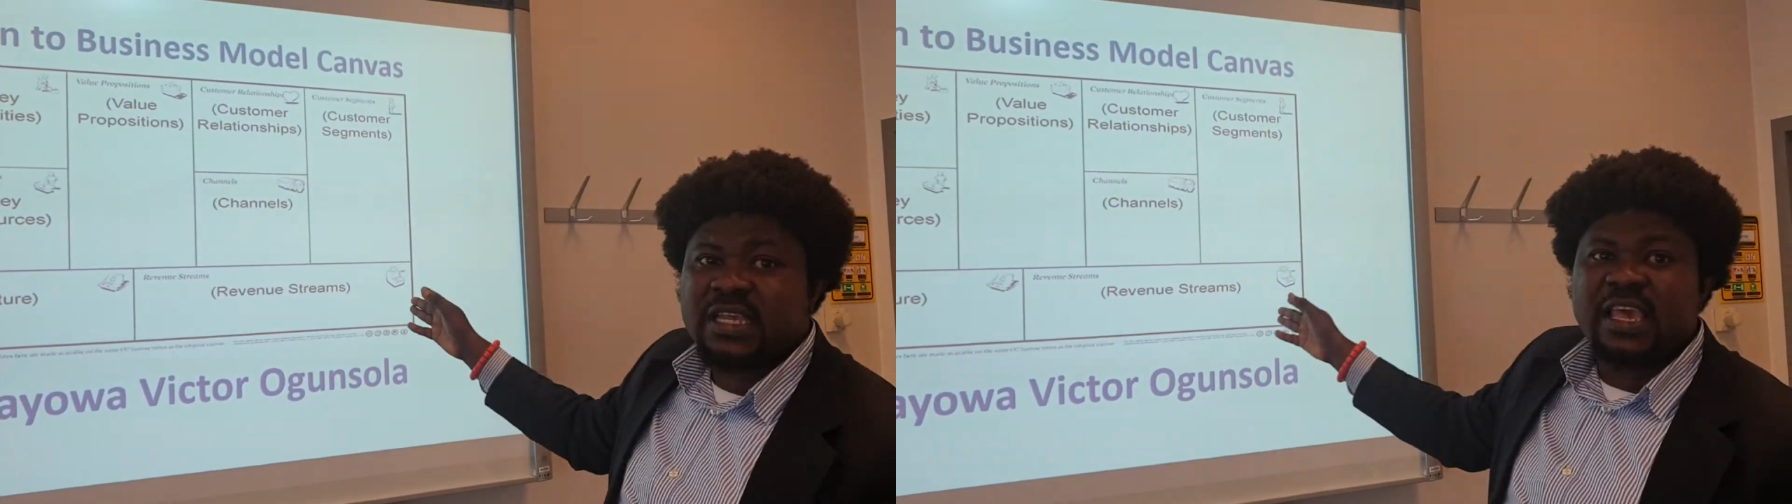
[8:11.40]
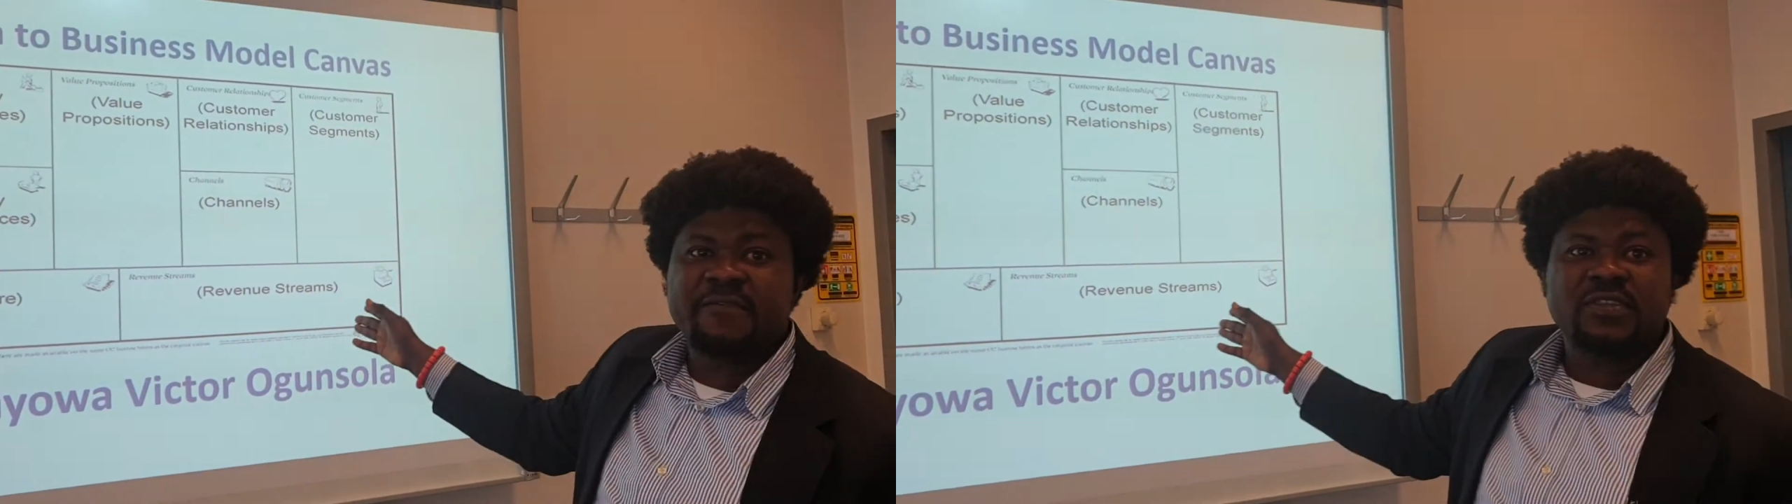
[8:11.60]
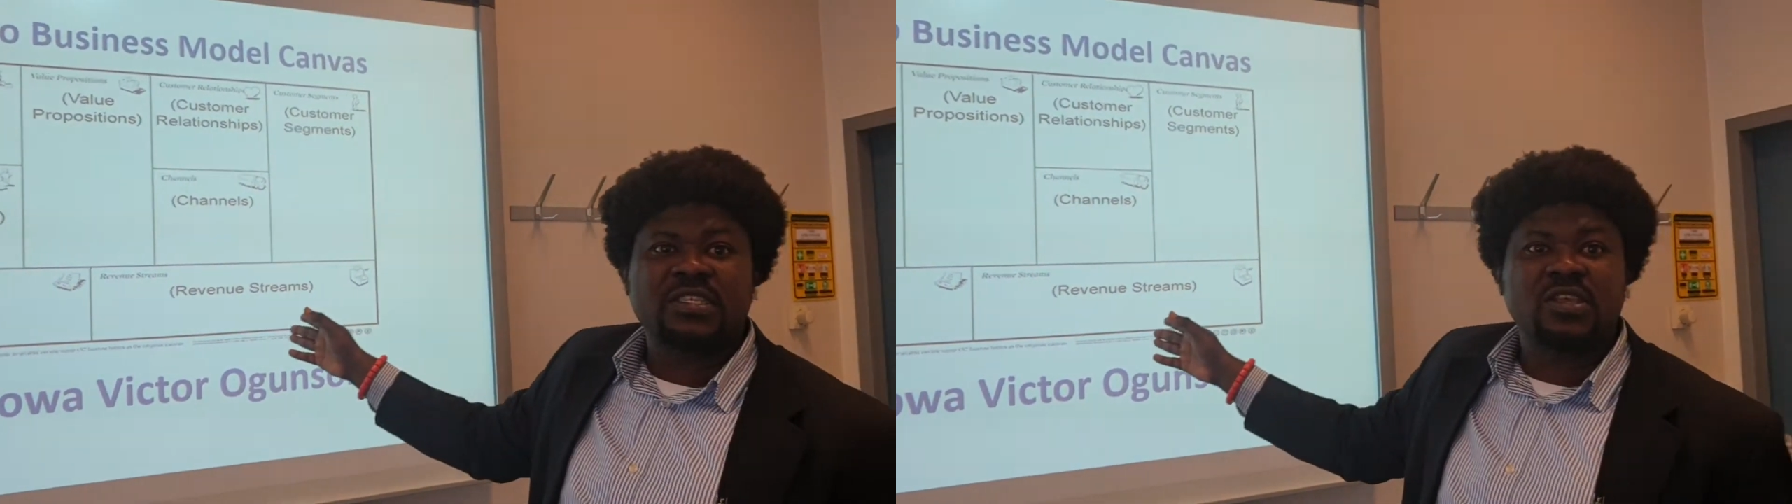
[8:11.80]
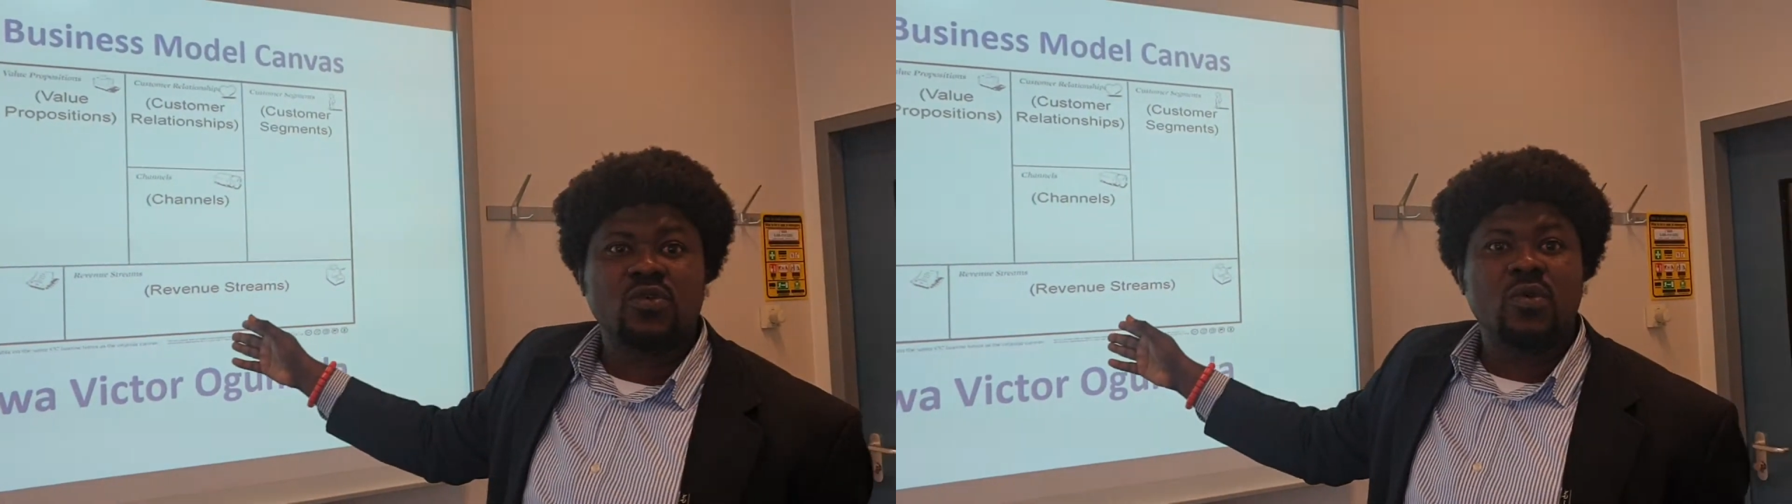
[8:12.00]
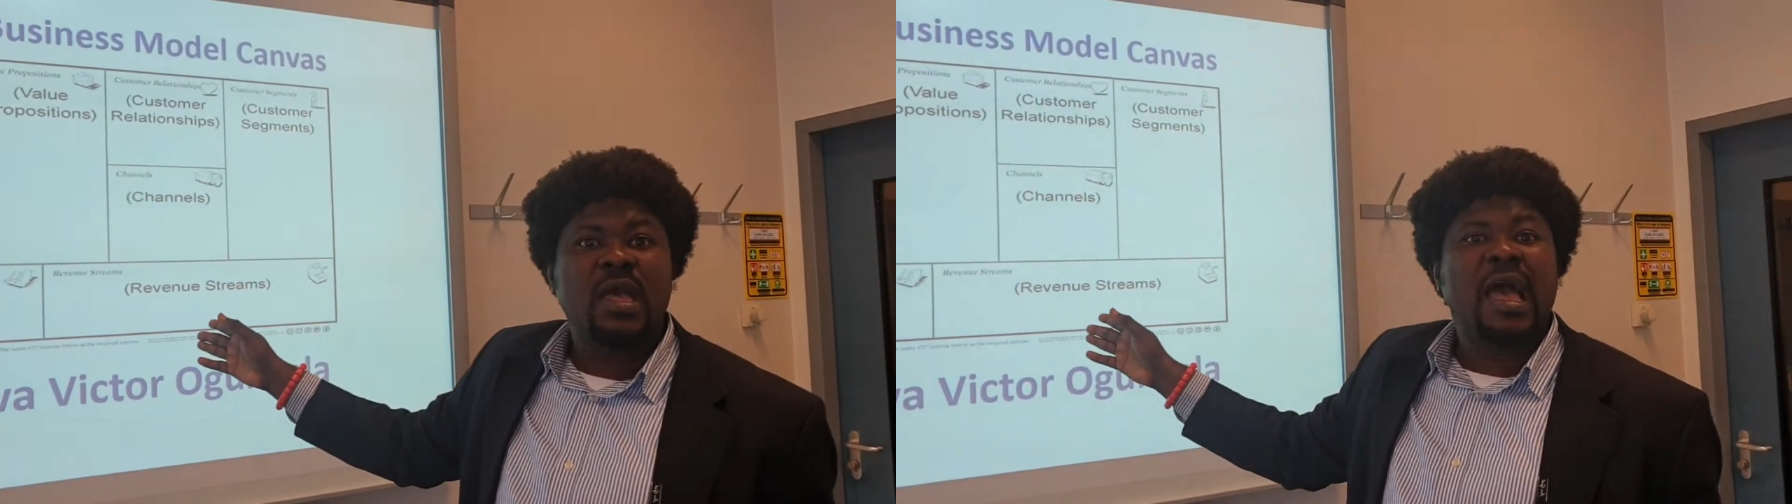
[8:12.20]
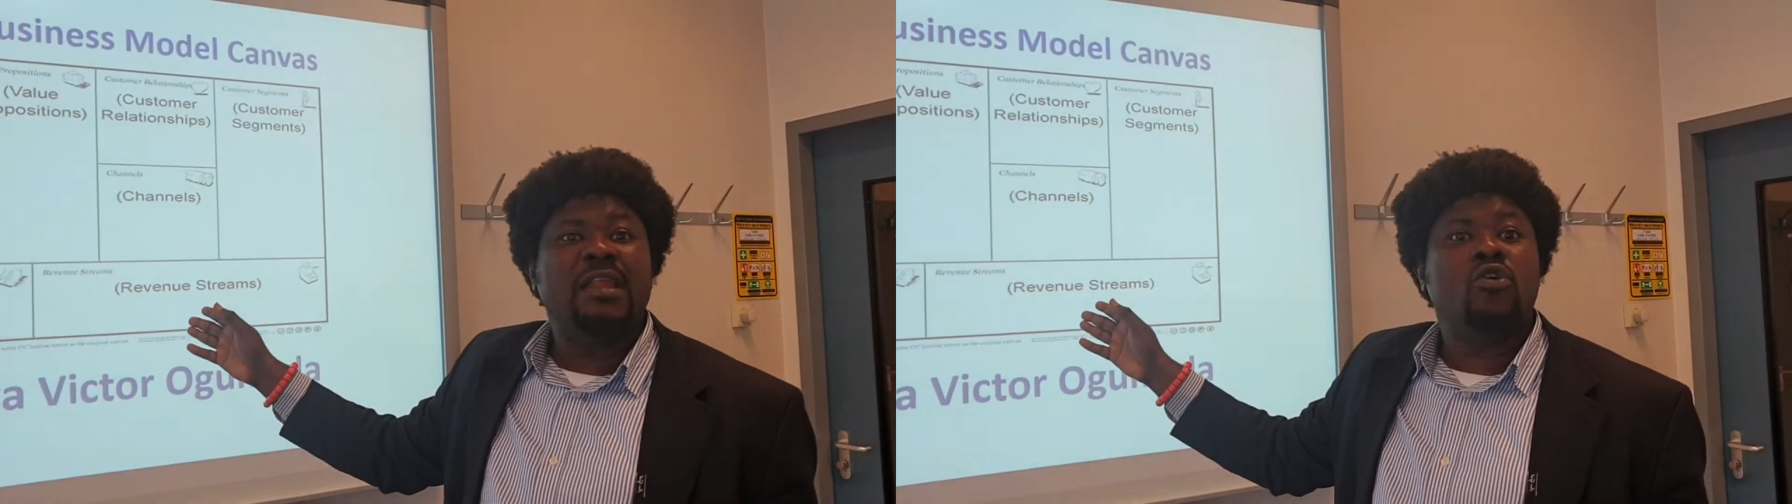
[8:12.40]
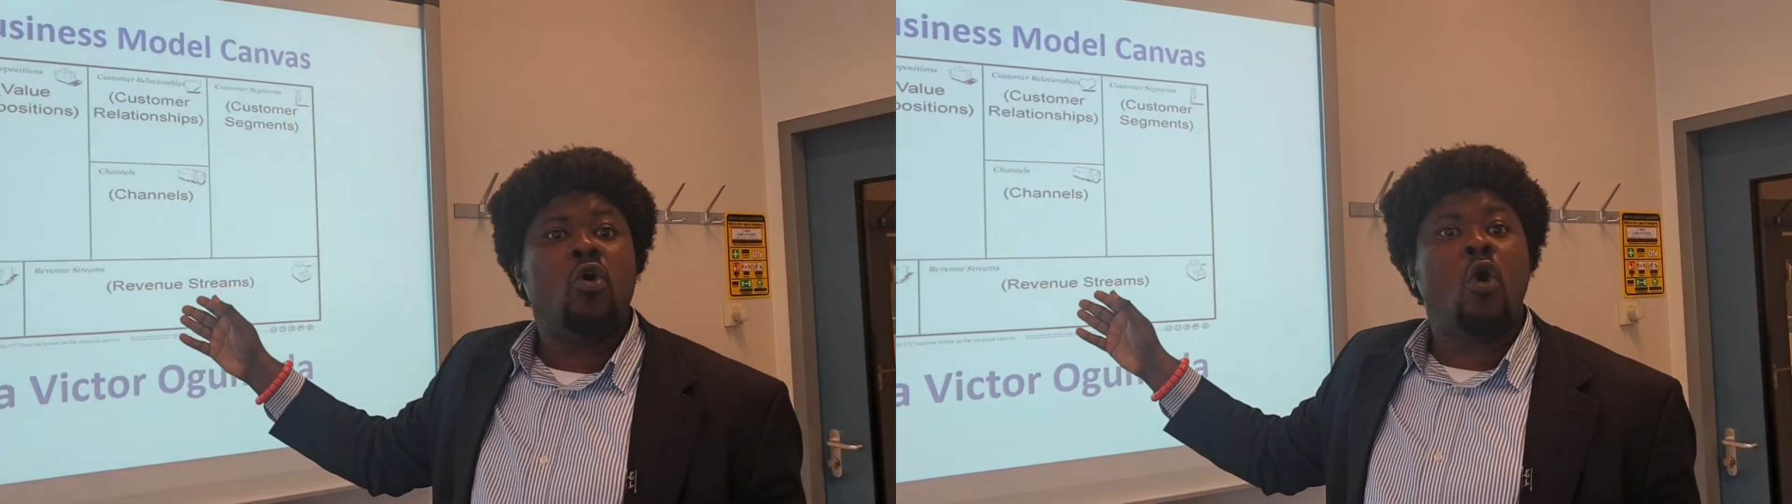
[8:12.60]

gives you an